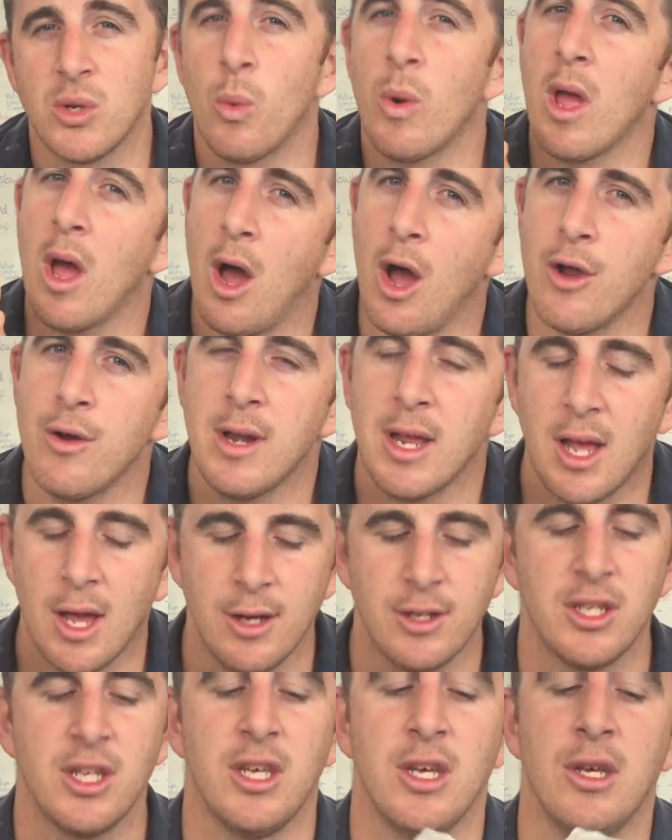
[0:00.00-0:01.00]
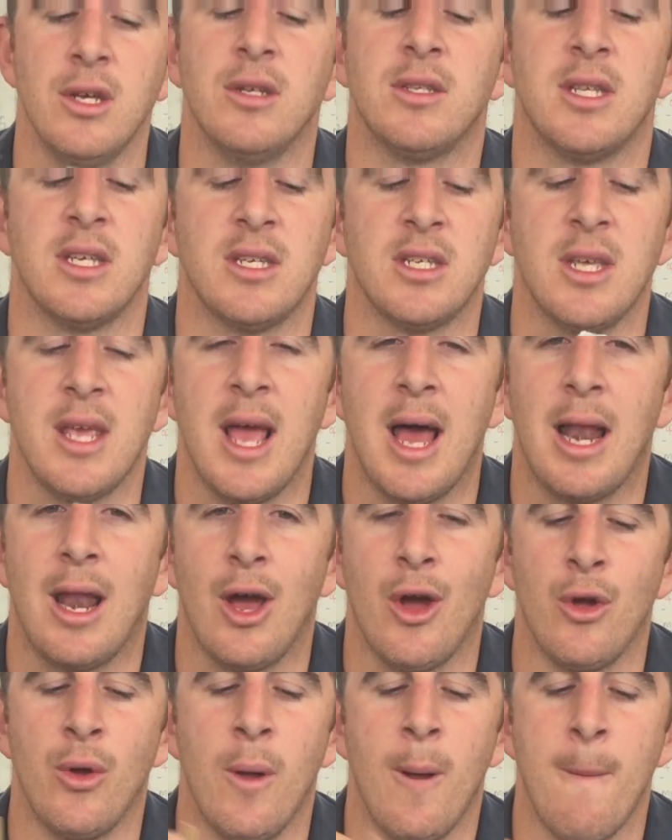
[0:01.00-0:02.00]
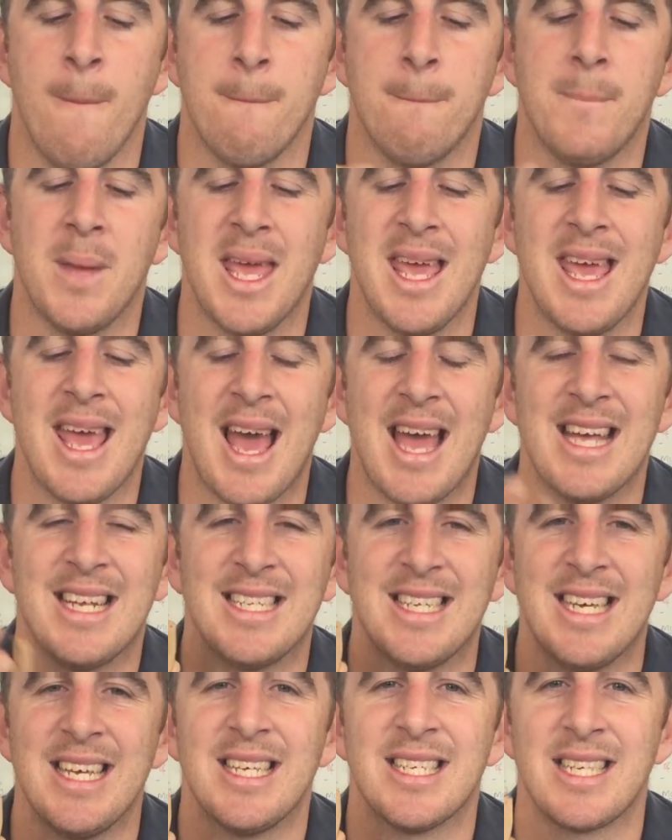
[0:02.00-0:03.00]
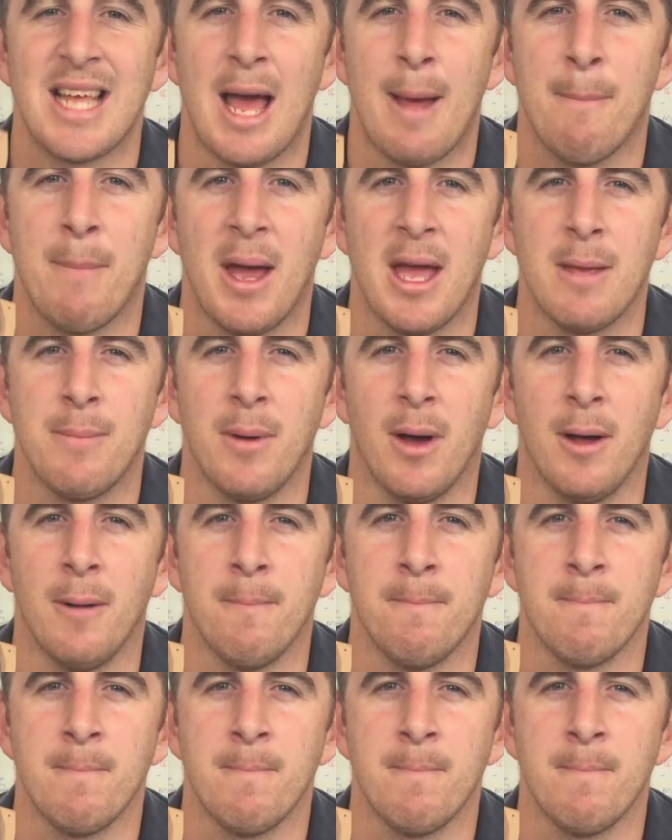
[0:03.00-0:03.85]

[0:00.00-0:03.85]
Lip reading: we are only going to use this yellow P80 sandpaper.